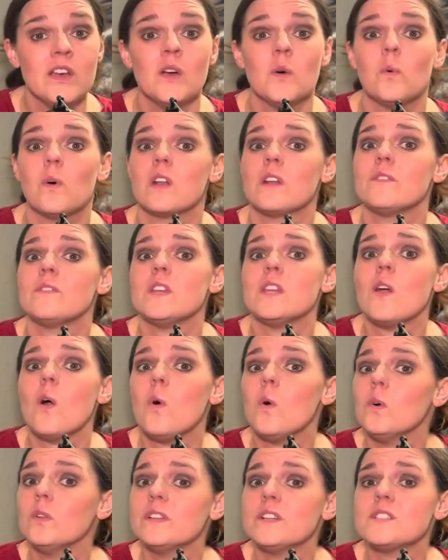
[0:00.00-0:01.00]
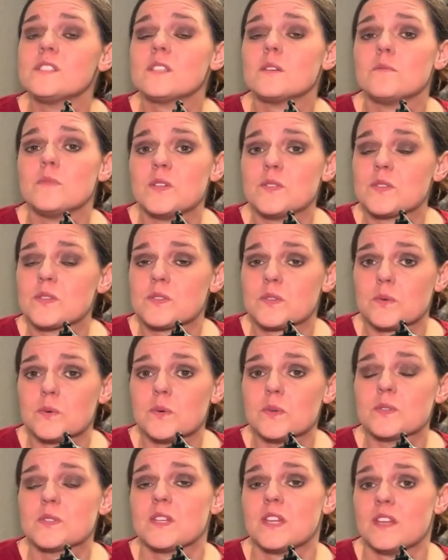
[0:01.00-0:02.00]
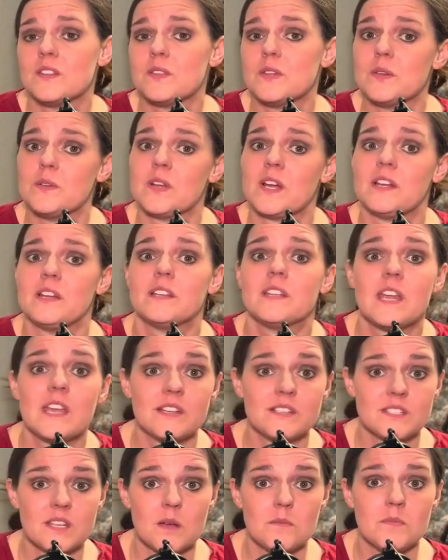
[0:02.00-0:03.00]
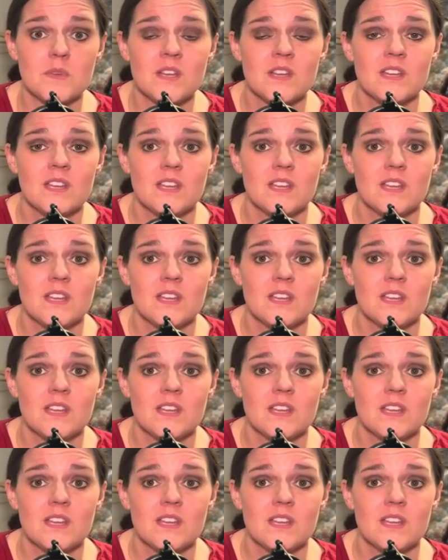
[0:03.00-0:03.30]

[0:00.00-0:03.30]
one of the oldest music schools in the United Kingdom.